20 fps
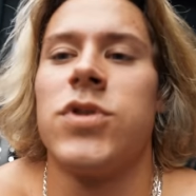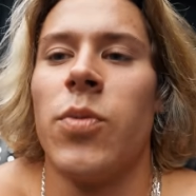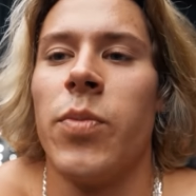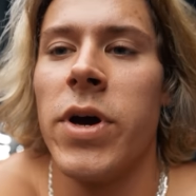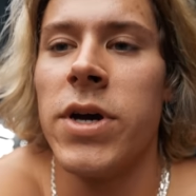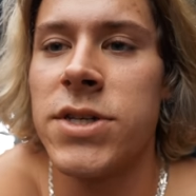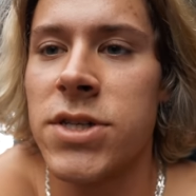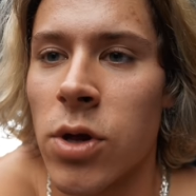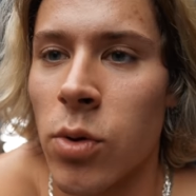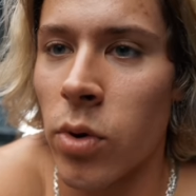So
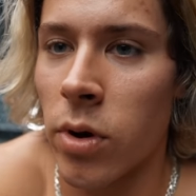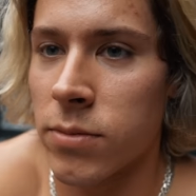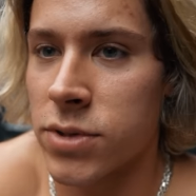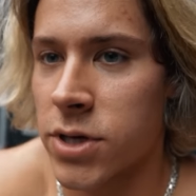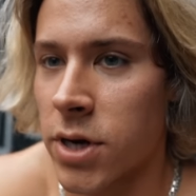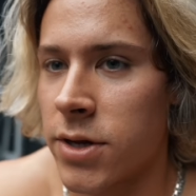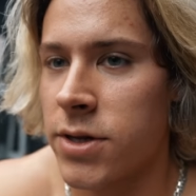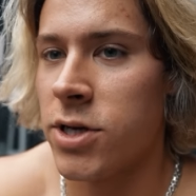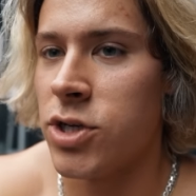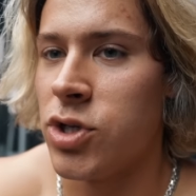basically what I'm
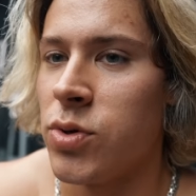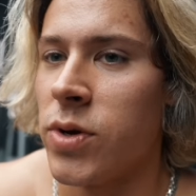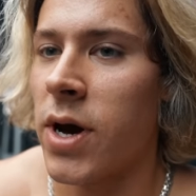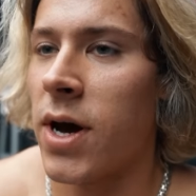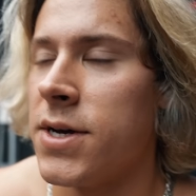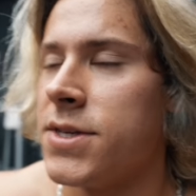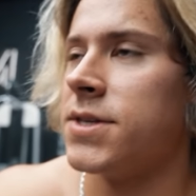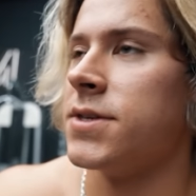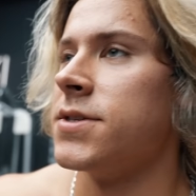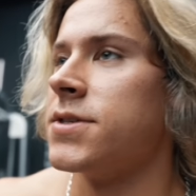trying to teach you
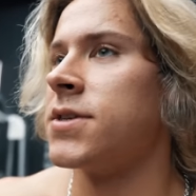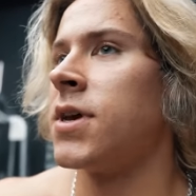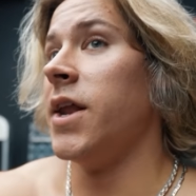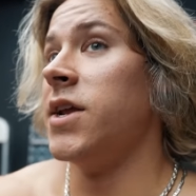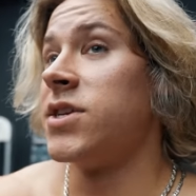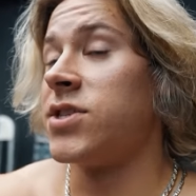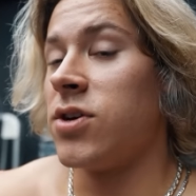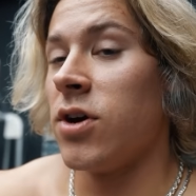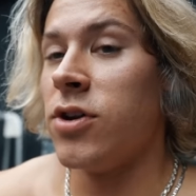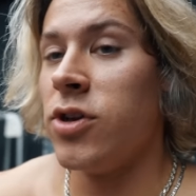guys is it
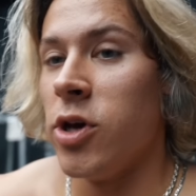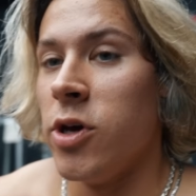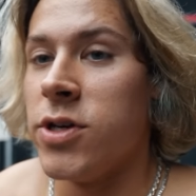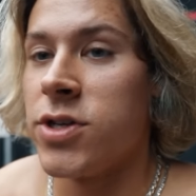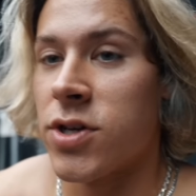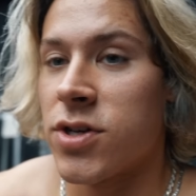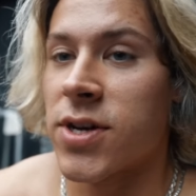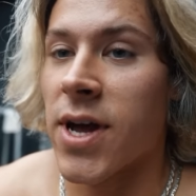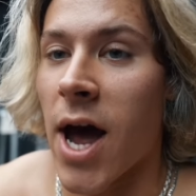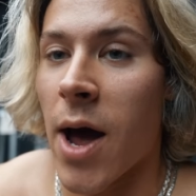is good to use
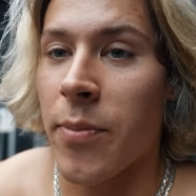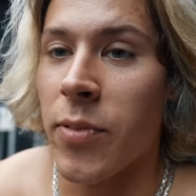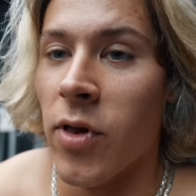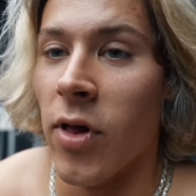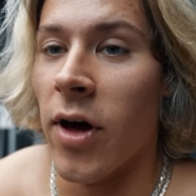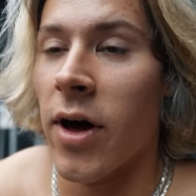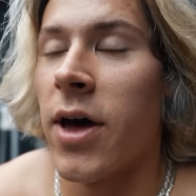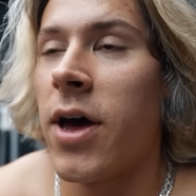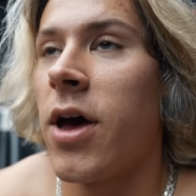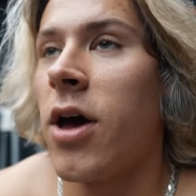your
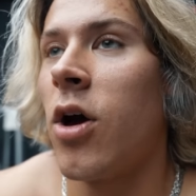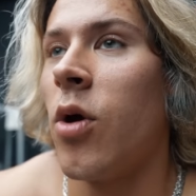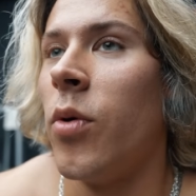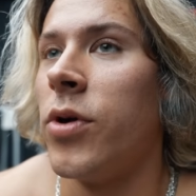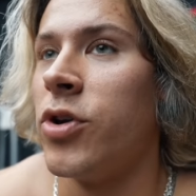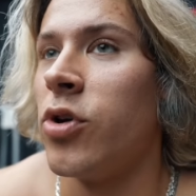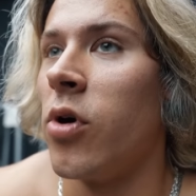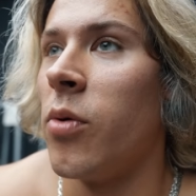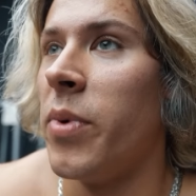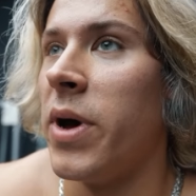scapula
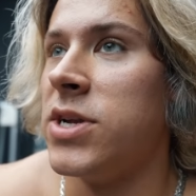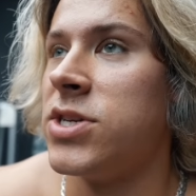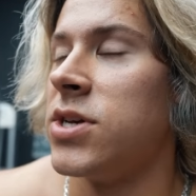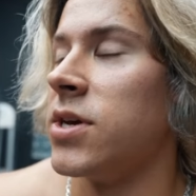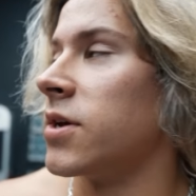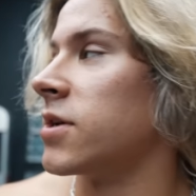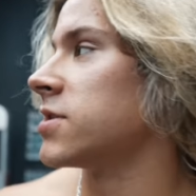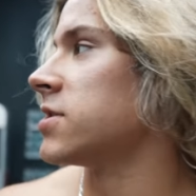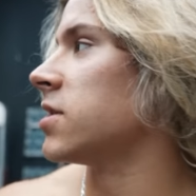when you're benching.